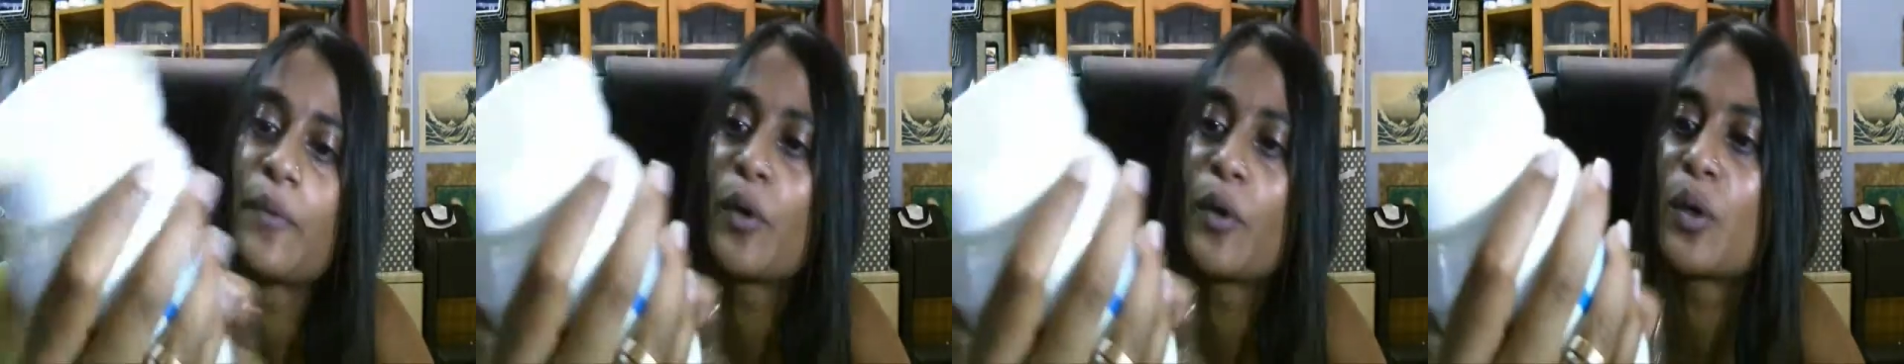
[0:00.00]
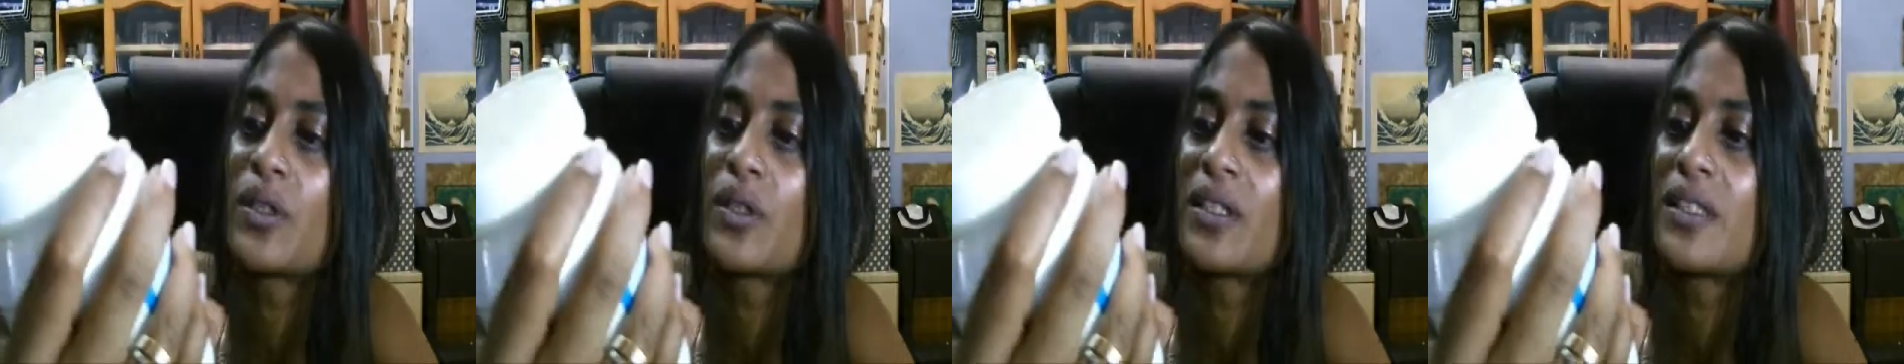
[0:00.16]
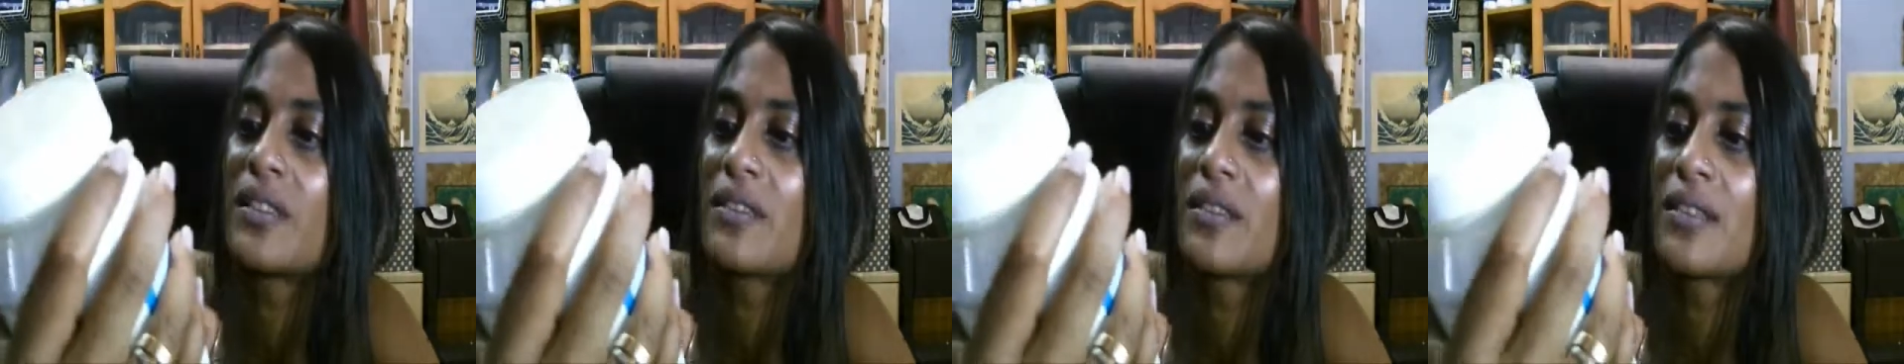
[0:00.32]

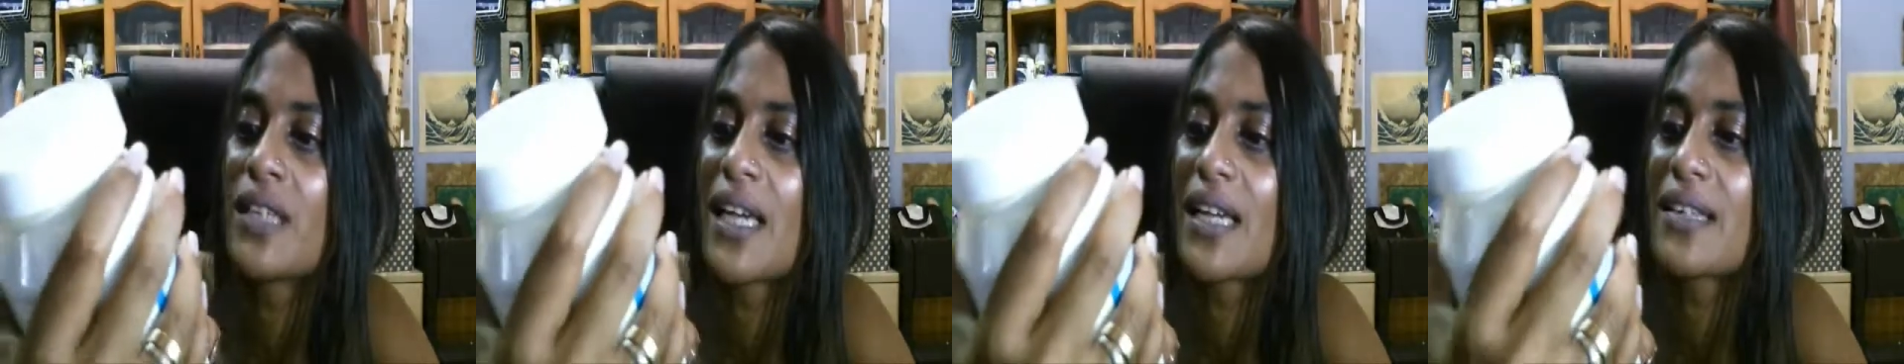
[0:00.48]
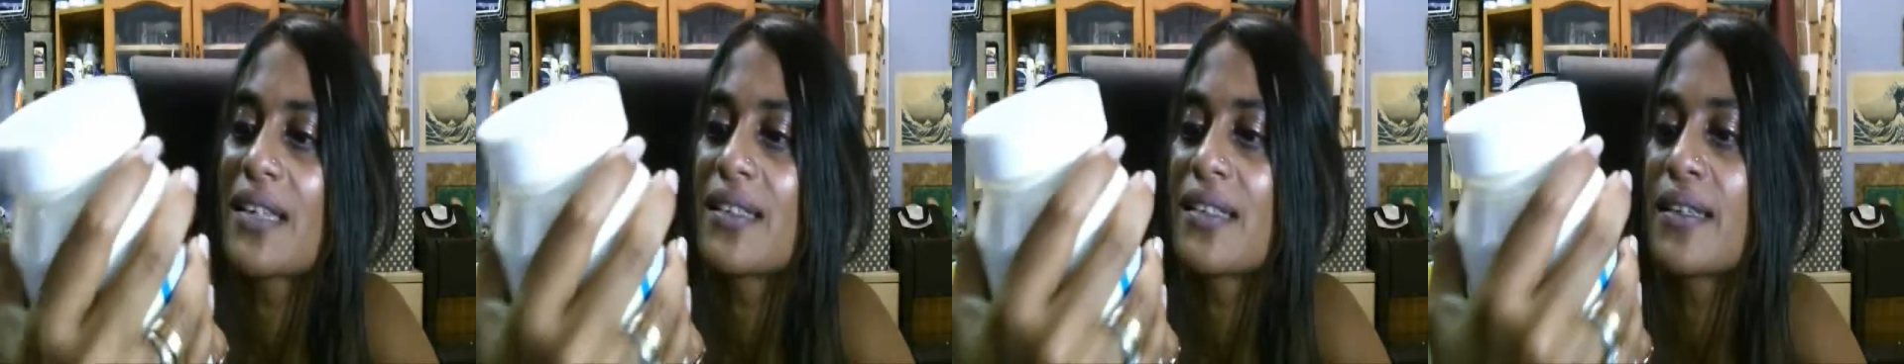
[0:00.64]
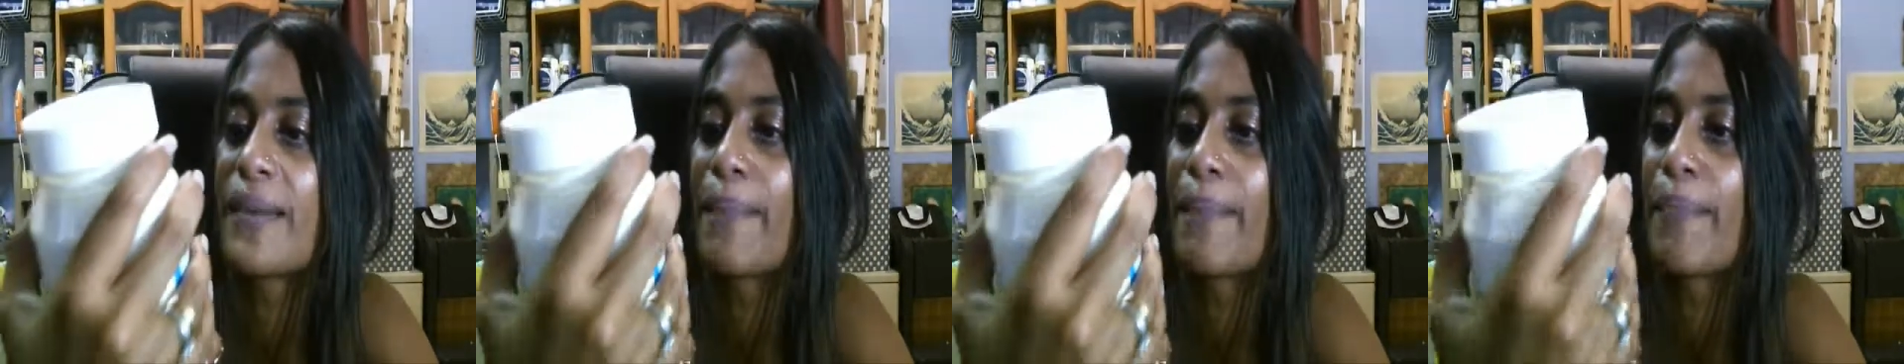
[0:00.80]
or
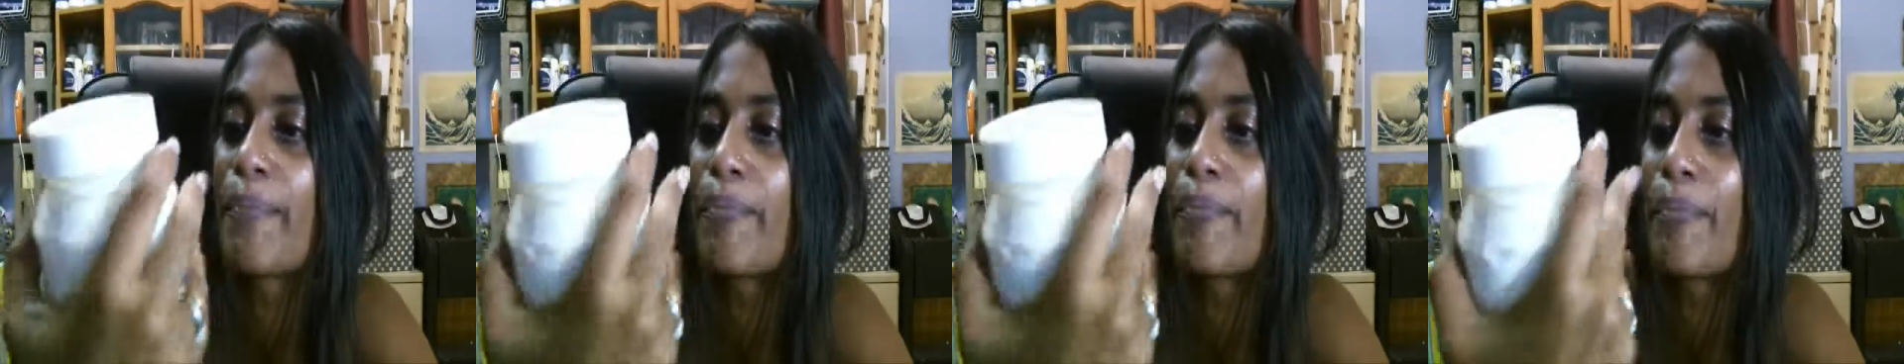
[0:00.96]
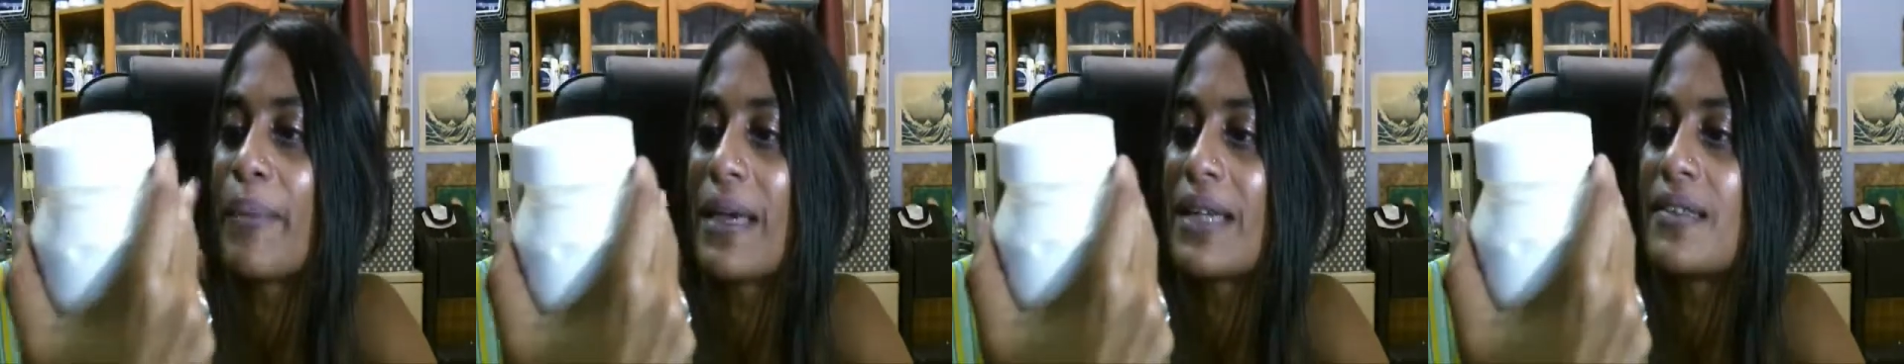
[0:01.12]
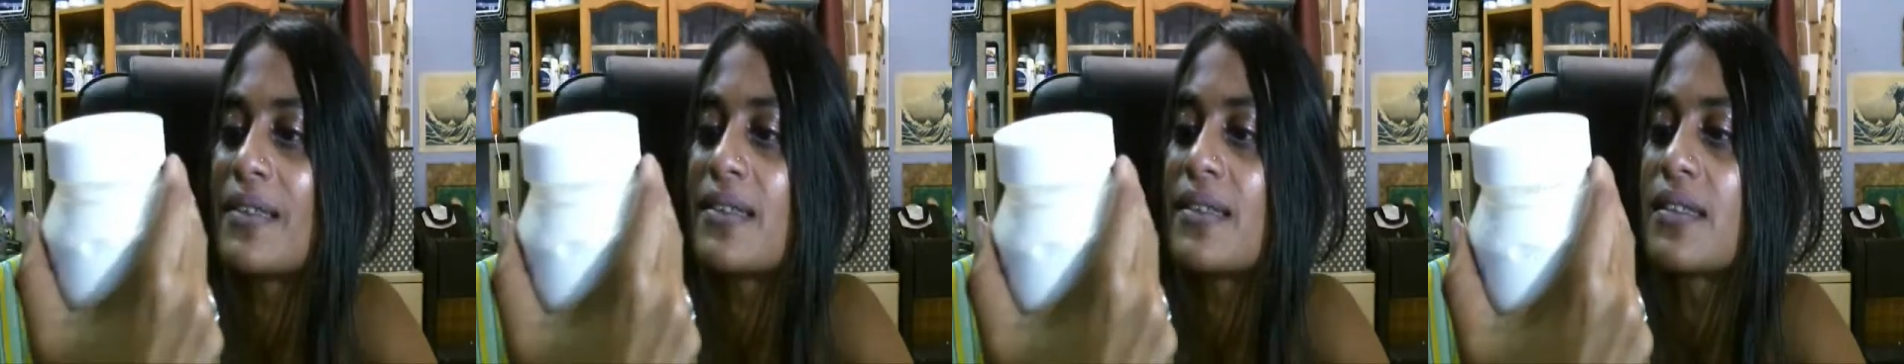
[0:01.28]
texture
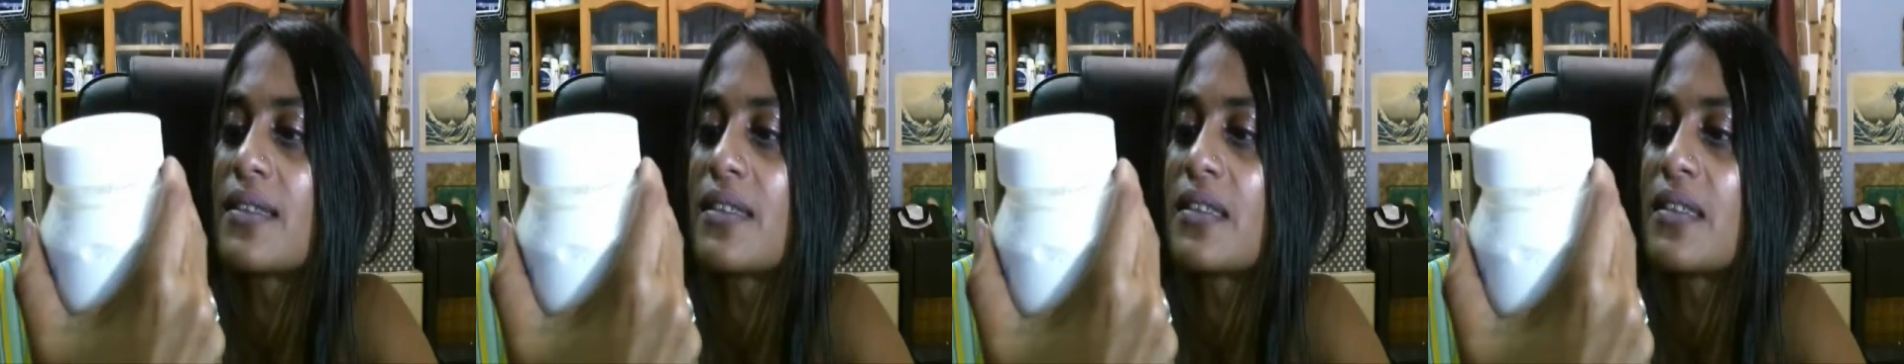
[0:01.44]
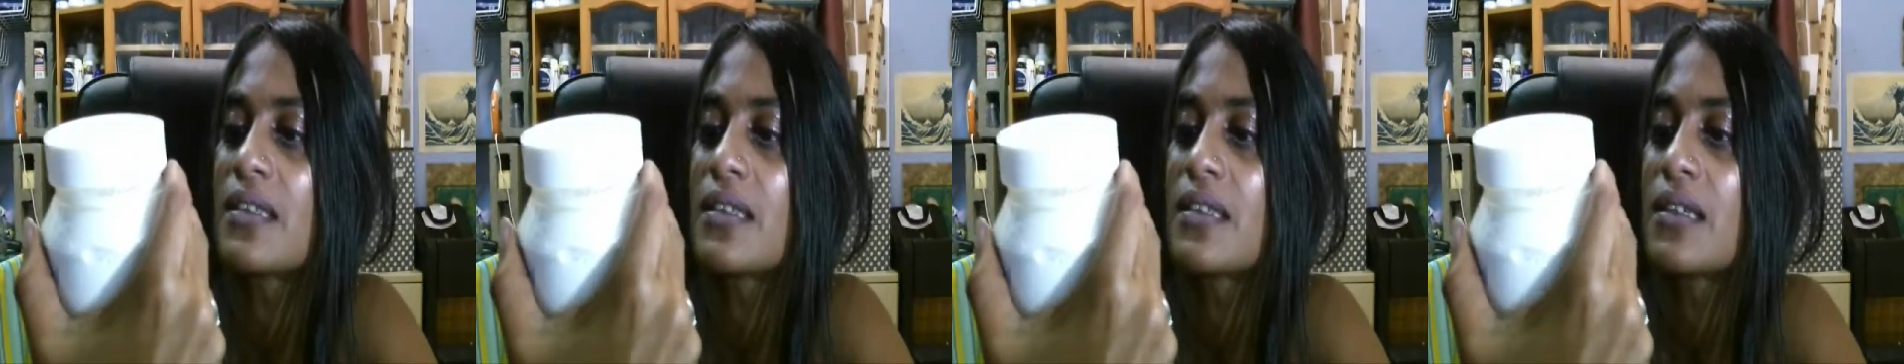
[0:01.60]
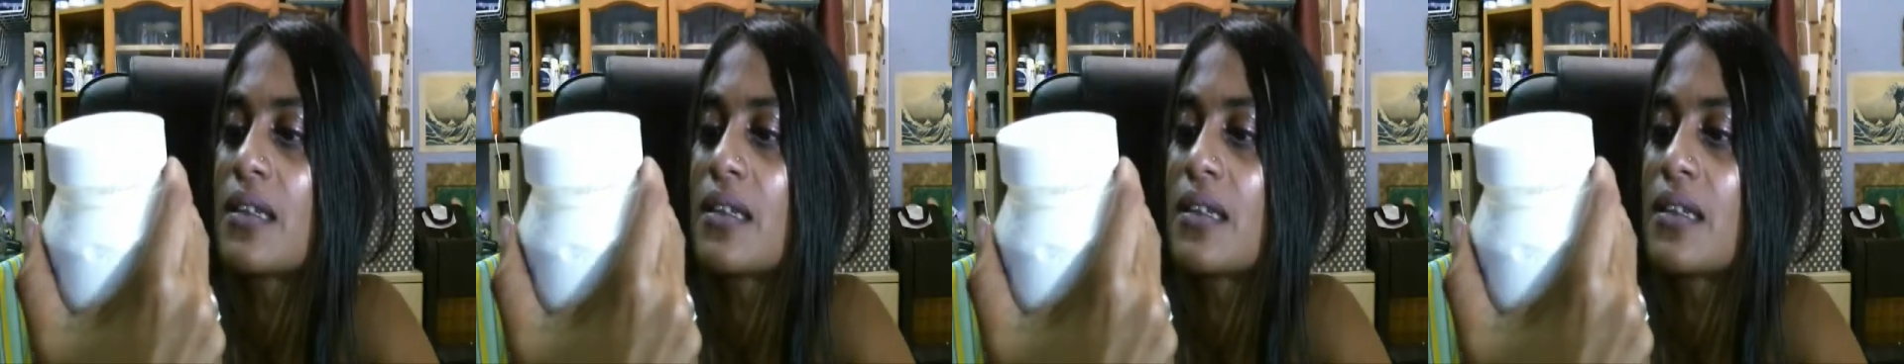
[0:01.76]
paste.